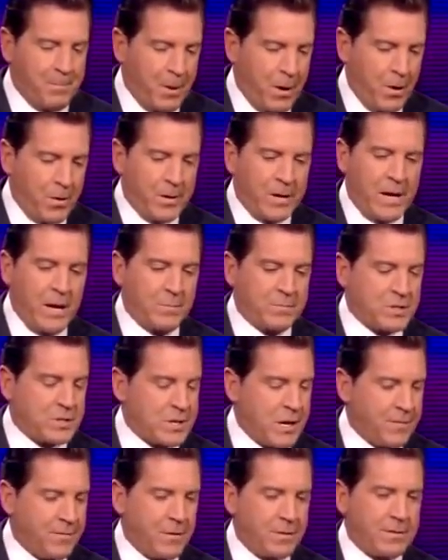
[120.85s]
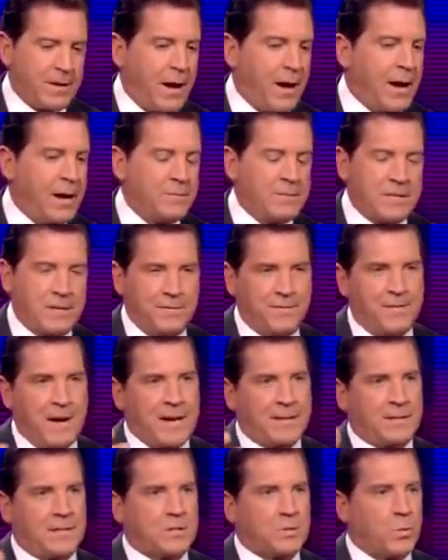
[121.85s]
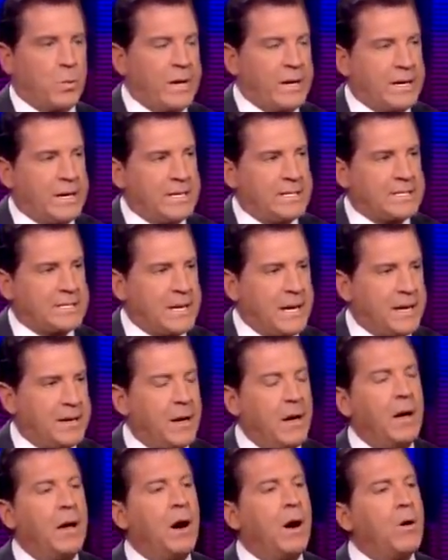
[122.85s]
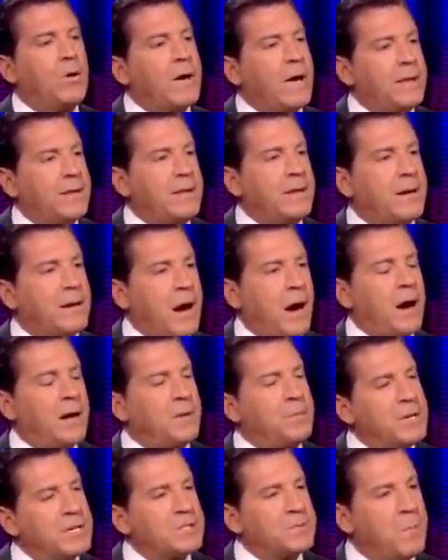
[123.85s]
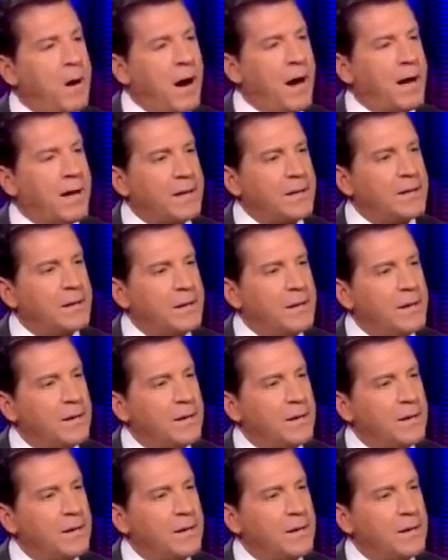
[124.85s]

the podium several times. In fact, this week he said, okay, the economy is mine.